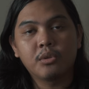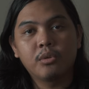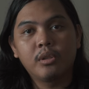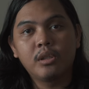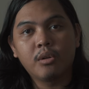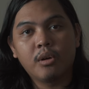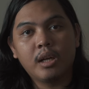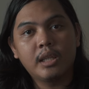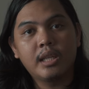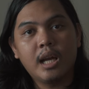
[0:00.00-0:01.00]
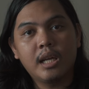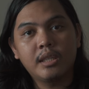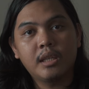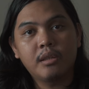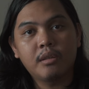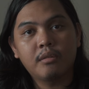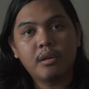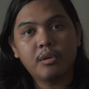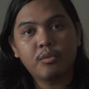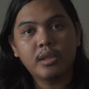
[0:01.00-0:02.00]
So, dito, kagandahan niya, you can
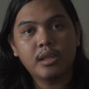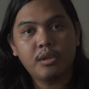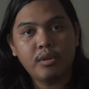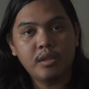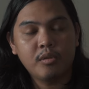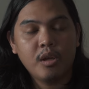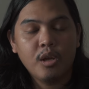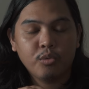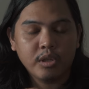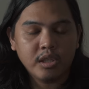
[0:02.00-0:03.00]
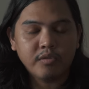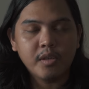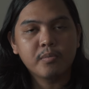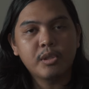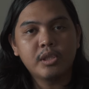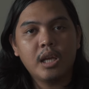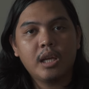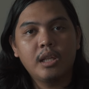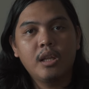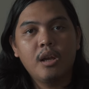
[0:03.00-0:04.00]
record 120 frames per
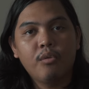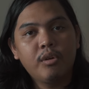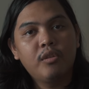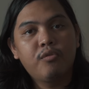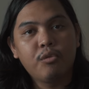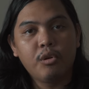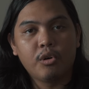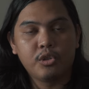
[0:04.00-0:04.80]
second with full